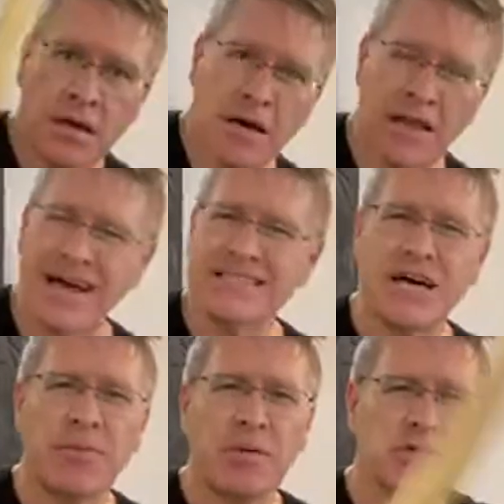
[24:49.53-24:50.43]
Like I tell
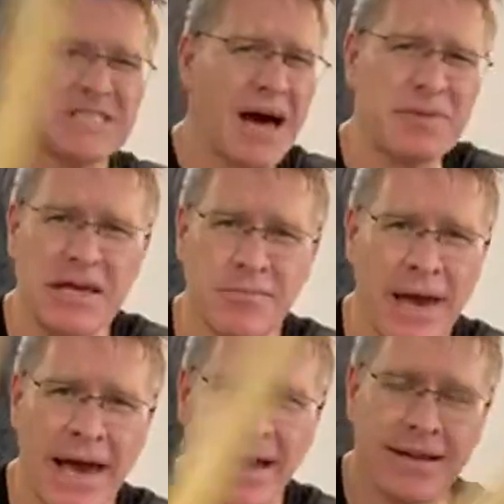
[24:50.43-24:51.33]
people, stop getting
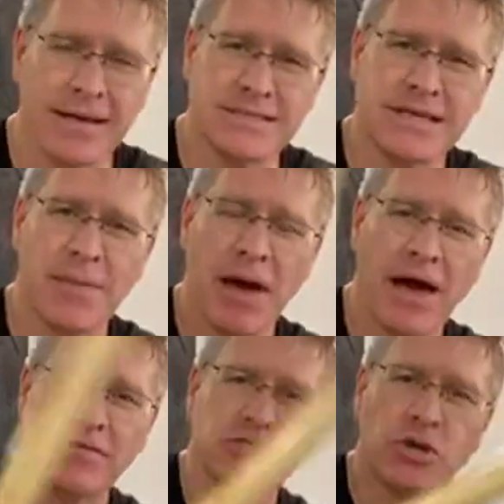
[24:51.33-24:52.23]
mad and stop
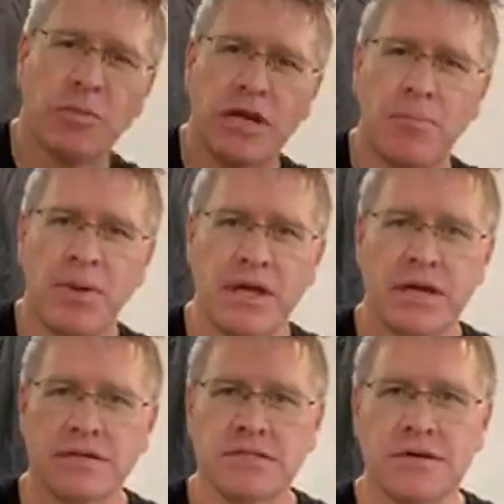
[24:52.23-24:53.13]
having so many
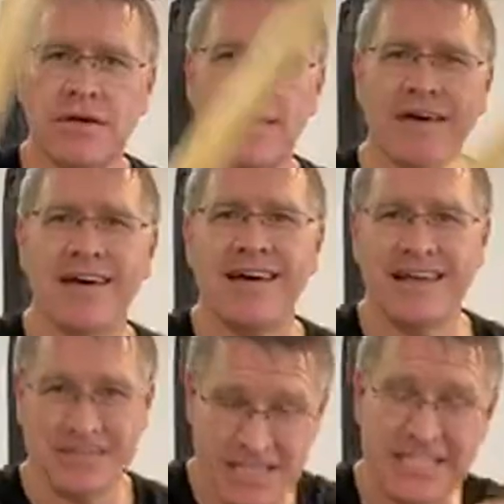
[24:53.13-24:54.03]
opinions.
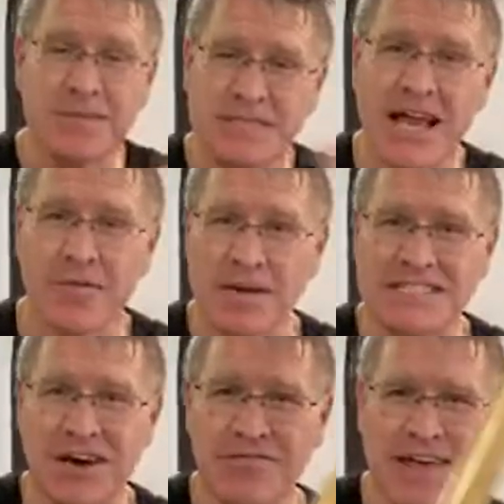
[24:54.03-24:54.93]
It's because I'm telling
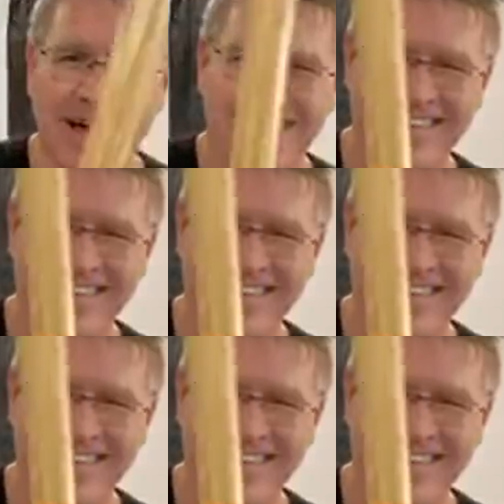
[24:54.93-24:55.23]
myself that.